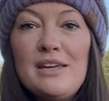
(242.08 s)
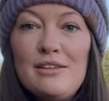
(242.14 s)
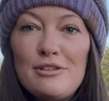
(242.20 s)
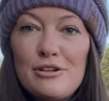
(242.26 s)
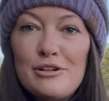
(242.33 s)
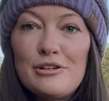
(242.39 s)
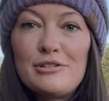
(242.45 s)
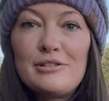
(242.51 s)

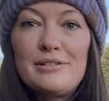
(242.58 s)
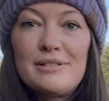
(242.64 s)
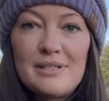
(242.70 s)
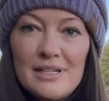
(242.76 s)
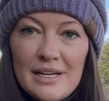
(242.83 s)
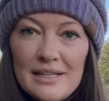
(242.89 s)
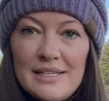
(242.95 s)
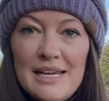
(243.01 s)
either
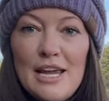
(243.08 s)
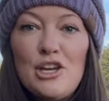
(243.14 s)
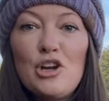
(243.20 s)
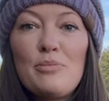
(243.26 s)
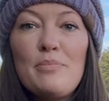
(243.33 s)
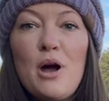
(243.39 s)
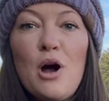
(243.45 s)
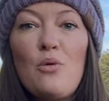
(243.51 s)
take
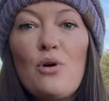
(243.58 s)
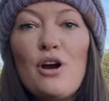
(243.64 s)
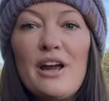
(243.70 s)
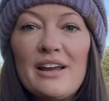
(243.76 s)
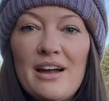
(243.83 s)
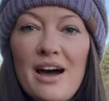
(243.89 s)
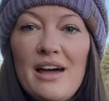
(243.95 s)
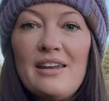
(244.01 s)
your mower
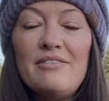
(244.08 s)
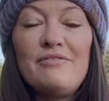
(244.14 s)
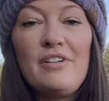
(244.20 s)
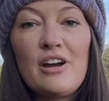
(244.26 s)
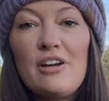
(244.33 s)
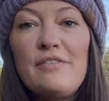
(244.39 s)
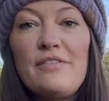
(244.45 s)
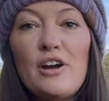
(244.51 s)
and cut it very,